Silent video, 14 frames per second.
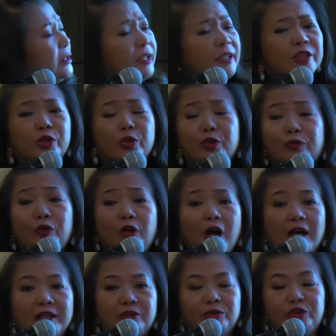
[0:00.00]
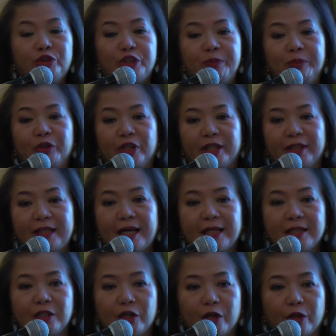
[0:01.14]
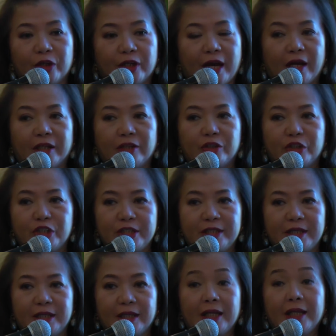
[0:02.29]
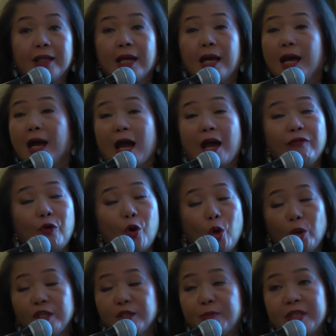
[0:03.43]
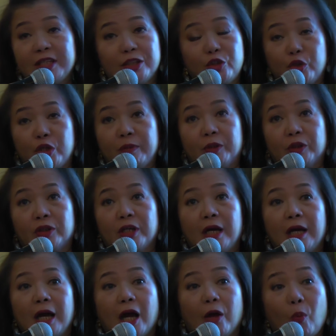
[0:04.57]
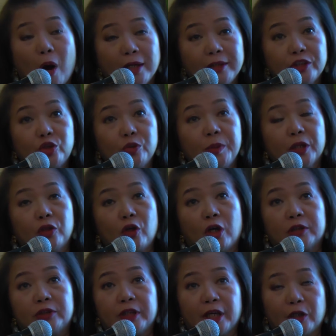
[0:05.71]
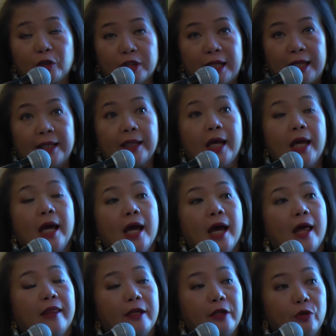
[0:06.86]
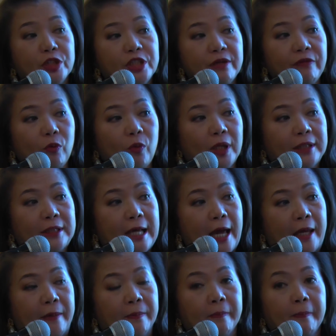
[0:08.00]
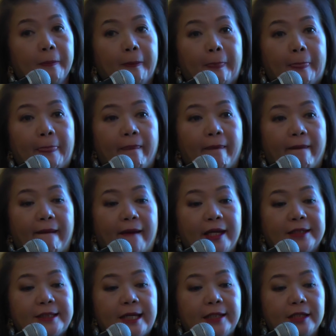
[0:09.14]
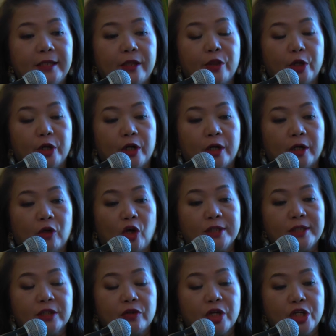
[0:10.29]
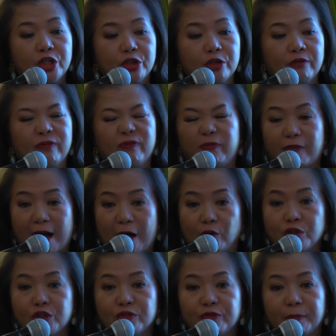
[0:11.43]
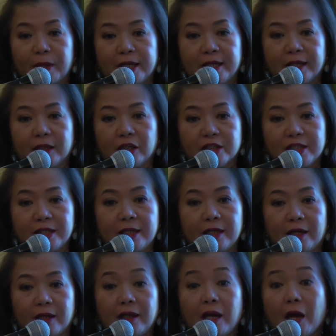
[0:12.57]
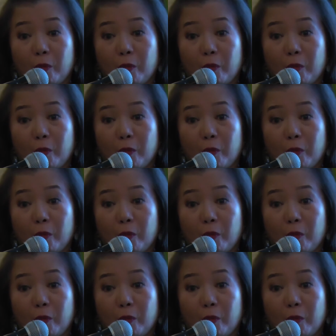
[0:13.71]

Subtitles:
And so you've got to dream great. That's another characteristic. And I've always been a dreamer. I wanted to be a doctor, I couldn't. And then there was even one time I attended the consecration of vows of my cousin nun. I